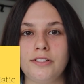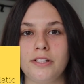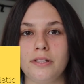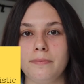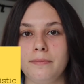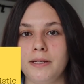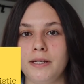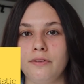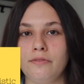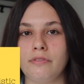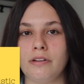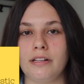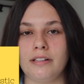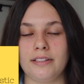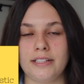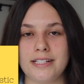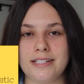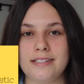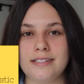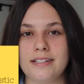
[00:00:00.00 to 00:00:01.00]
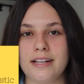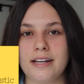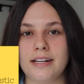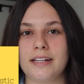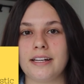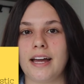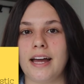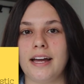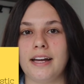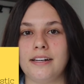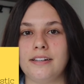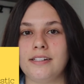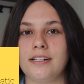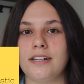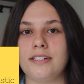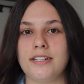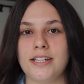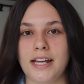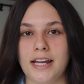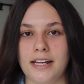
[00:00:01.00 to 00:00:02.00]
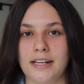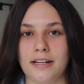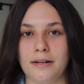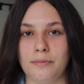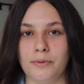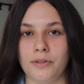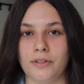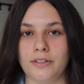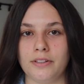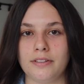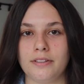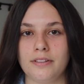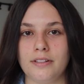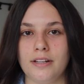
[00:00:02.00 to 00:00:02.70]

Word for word: to be realistic and attainable.